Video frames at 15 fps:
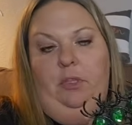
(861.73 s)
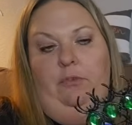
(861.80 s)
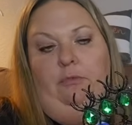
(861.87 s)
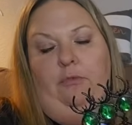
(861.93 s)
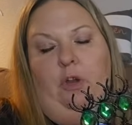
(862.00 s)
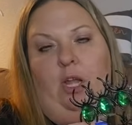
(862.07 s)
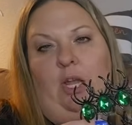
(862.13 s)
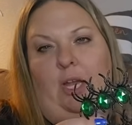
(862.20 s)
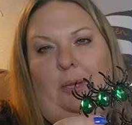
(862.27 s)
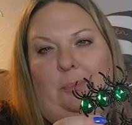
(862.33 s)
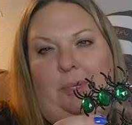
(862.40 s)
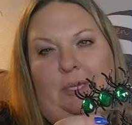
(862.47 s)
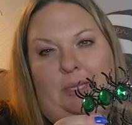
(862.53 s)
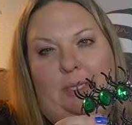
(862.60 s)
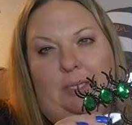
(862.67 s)

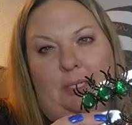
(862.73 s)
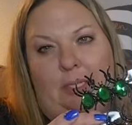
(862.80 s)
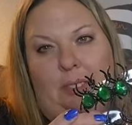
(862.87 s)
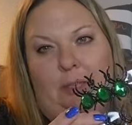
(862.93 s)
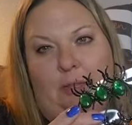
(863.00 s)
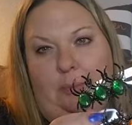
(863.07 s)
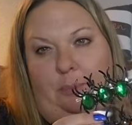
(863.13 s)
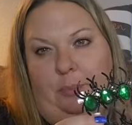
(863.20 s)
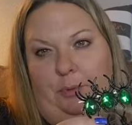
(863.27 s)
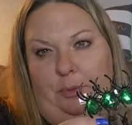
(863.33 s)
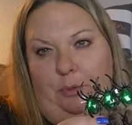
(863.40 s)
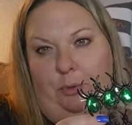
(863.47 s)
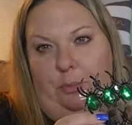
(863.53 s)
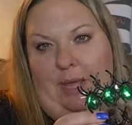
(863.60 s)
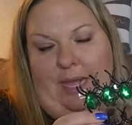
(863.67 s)
from the
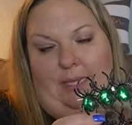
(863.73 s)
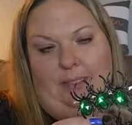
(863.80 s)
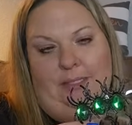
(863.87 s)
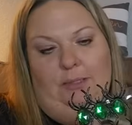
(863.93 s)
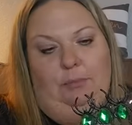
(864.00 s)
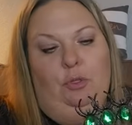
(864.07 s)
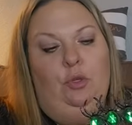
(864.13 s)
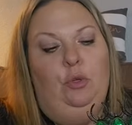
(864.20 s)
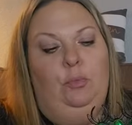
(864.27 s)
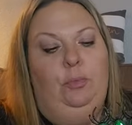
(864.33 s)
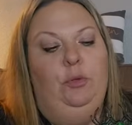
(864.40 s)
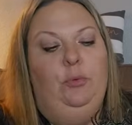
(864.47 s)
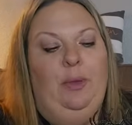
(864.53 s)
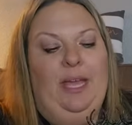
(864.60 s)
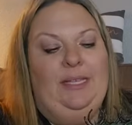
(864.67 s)
Boo
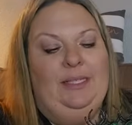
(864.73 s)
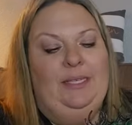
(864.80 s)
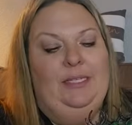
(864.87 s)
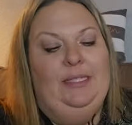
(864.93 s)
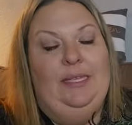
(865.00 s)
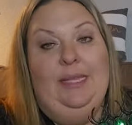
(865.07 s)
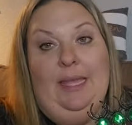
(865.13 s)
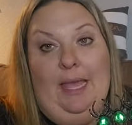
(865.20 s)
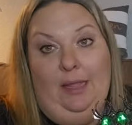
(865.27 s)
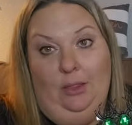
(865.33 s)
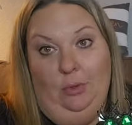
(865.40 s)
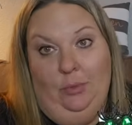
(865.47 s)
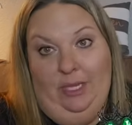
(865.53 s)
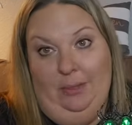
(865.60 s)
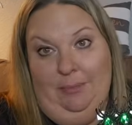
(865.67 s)
baskets and
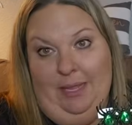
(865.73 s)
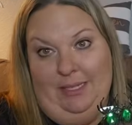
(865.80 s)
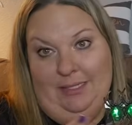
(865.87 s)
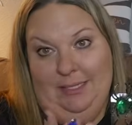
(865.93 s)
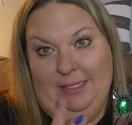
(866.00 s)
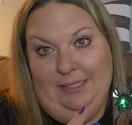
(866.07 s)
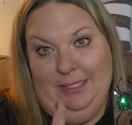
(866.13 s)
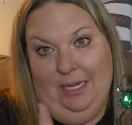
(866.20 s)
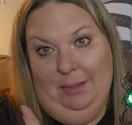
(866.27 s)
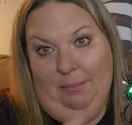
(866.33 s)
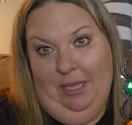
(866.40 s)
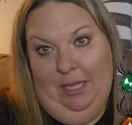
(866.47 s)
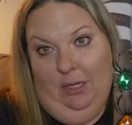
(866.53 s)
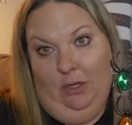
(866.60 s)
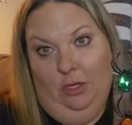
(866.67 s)
Halloween baskets that I
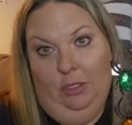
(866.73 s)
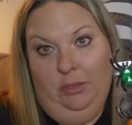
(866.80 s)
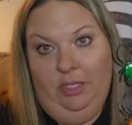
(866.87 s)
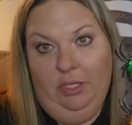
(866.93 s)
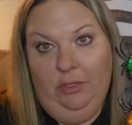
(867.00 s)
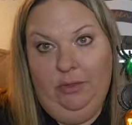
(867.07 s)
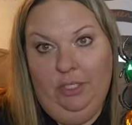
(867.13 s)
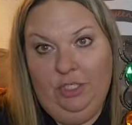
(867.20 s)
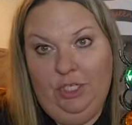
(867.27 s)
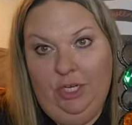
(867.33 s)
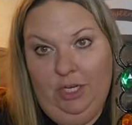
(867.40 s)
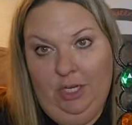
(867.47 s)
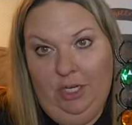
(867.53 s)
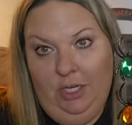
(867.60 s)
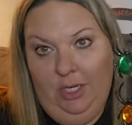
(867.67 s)
made earlier this
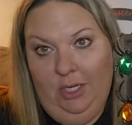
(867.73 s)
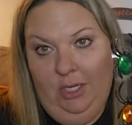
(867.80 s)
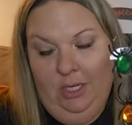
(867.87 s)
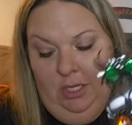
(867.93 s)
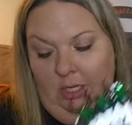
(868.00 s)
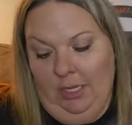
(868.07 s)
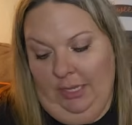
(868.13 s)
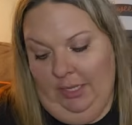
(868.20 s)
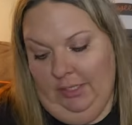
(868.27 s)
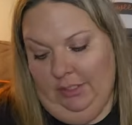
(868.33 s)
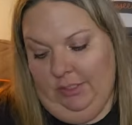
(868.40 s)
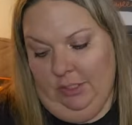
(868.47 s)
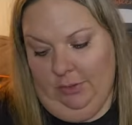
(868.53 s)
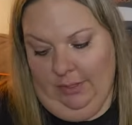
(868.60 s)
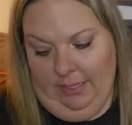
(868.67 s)
year. And
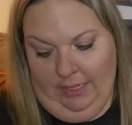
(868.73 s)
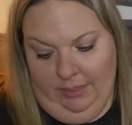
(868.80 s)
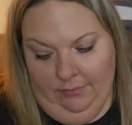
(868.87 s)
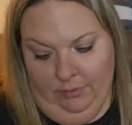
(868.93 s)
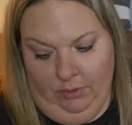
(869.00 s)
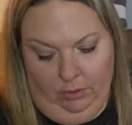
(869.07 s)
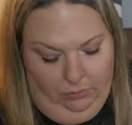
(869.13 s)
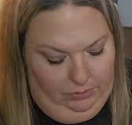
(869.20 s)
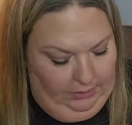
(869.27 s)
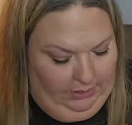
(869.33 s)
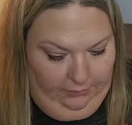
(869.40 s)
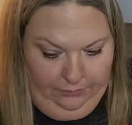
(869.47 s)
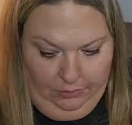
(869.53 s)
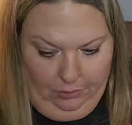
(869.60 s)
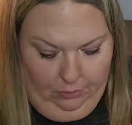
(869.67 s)
so I have those
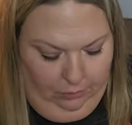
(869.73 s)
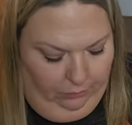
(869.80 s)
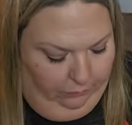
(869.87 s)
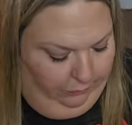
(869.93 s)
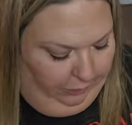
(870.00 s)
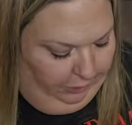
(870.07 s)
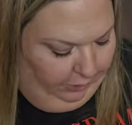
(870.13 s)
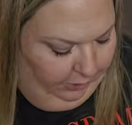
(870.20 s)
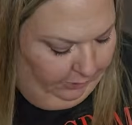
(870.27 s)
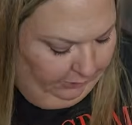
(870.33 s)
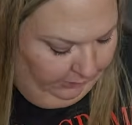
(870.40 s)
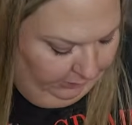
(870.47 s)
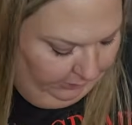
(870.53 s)
left over.